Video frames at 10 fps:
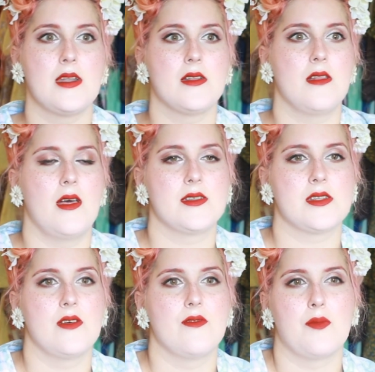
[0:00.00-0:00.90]
in a lot
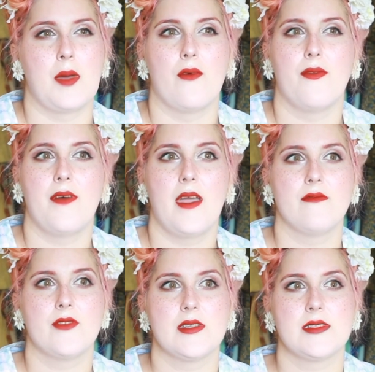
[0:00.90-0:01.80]
of about five
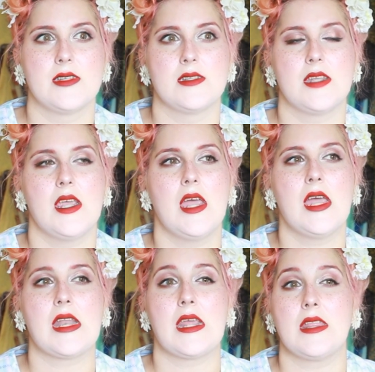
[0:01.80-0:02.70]
dresses,
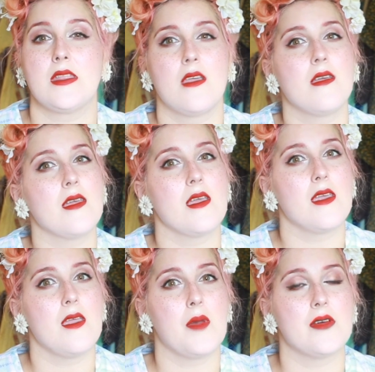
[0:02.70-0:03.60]
and I think it
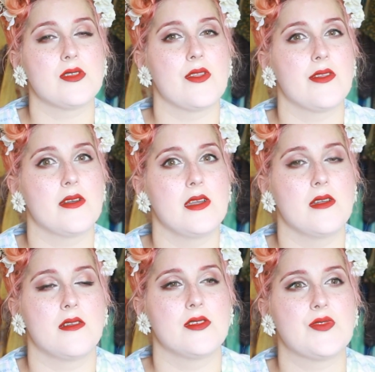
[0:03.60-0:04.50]
came out to thirty
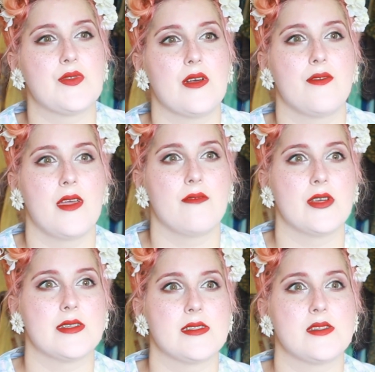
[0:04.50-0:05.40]
dollars for all five
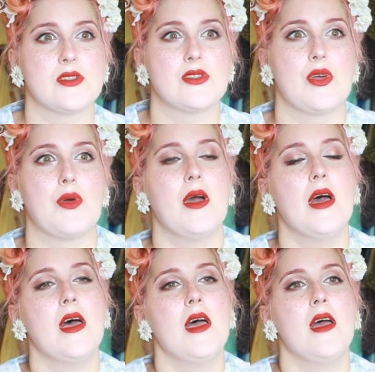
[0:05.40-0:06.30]
dresses, so
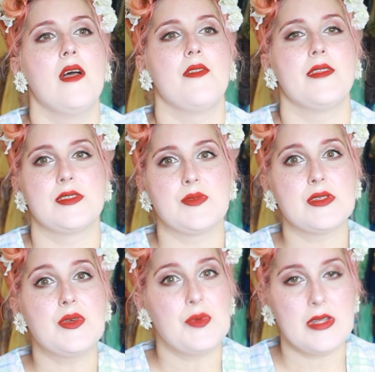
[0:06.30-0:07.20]
this was
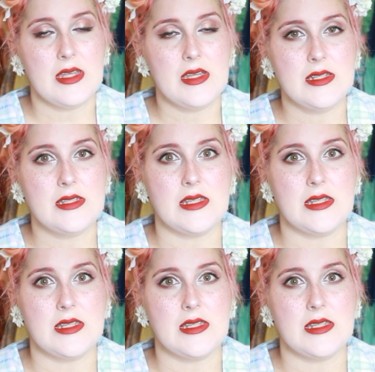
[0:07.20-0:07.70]
a really good